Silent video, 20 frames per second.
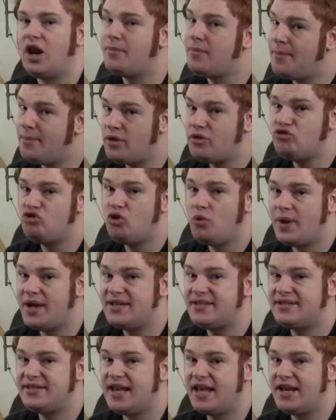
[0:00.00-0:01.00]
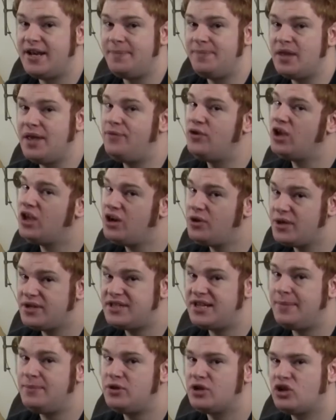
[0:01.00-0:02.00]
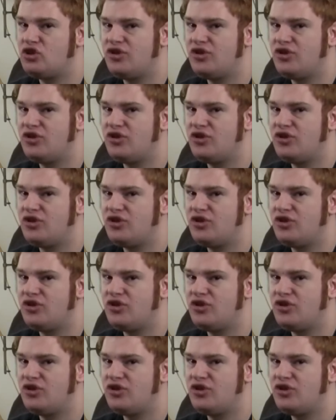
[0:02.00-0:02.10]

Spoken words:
Like my mother always said, if you're going to attempt to